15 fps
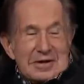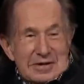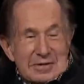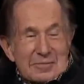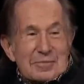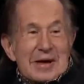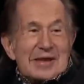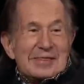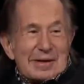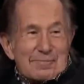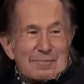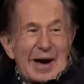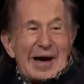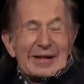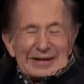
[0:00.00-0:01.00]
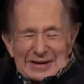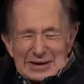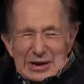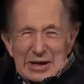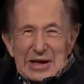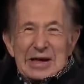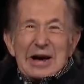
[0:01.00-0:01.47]
Let's get the back balcony
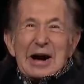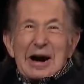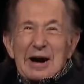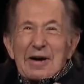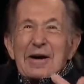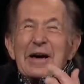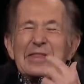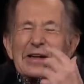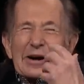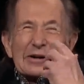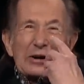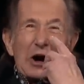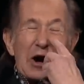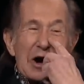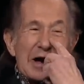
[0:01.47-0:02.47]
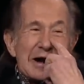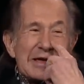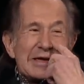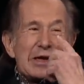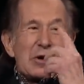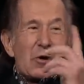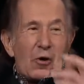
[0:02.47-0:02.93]
to the Let's get back to
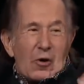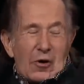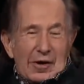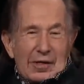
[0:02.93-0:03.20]
Carnegie let's, Hall.